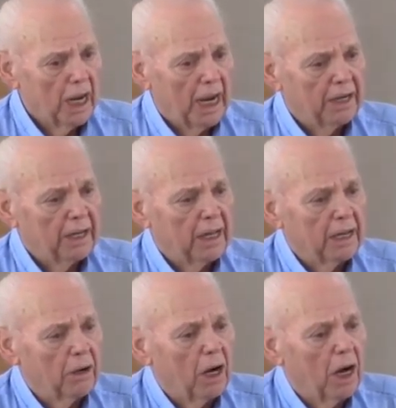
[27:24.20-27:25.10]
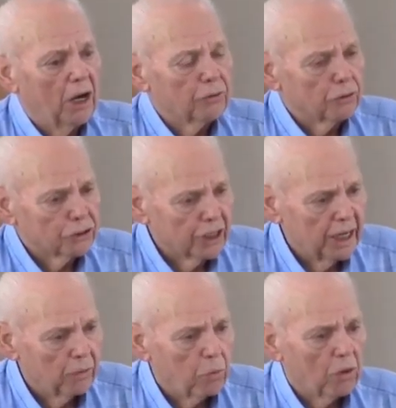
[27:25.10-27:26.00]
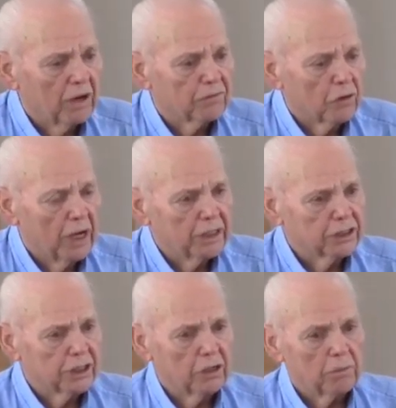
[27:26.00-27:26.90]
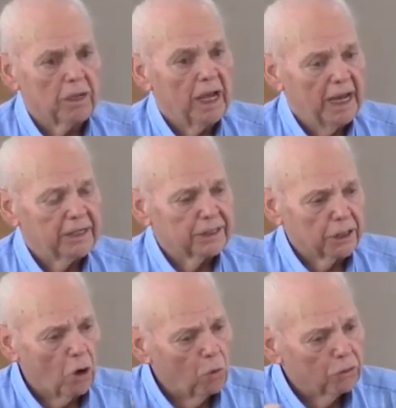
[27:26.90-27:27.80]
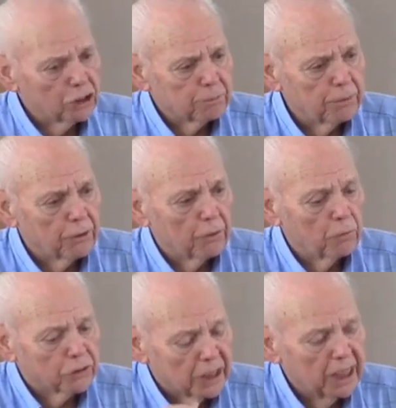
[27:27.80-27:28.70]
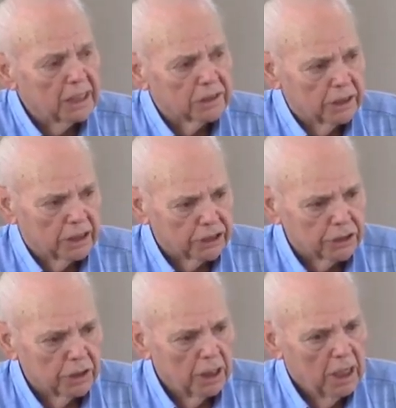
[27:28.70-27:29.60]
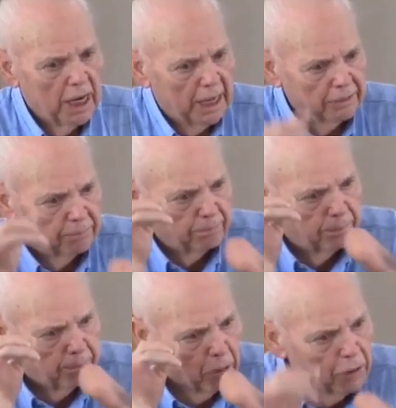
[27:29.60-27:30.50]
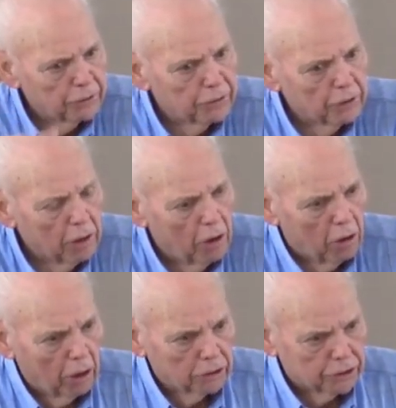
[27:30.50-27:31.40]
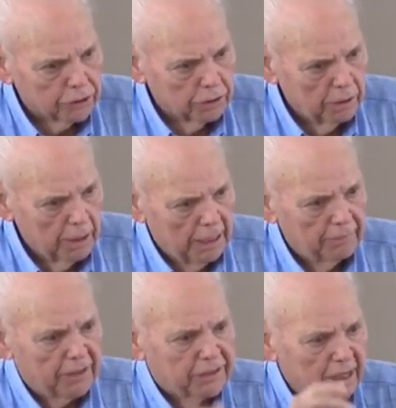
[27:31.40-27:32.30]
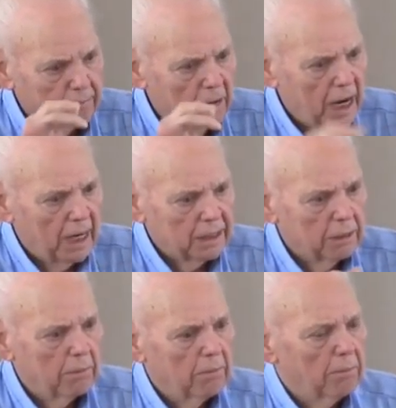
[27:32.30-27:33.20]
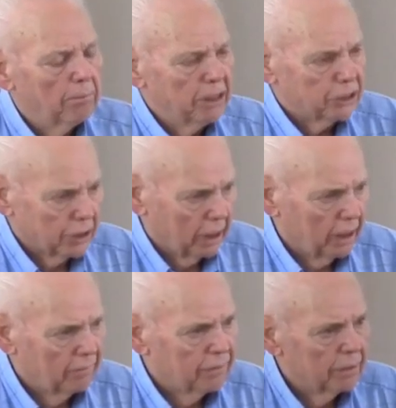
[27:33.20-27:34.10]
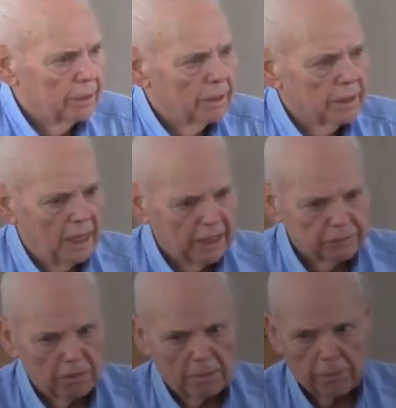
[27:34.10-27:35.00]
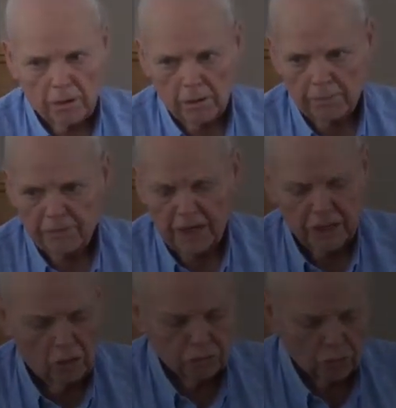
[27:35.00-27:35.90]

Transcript: and they understand what I'm trying to sell, and that the Holy Spirit will take this and burden their hearts that they might be saved. Amen. That's my prayer. Thank y'all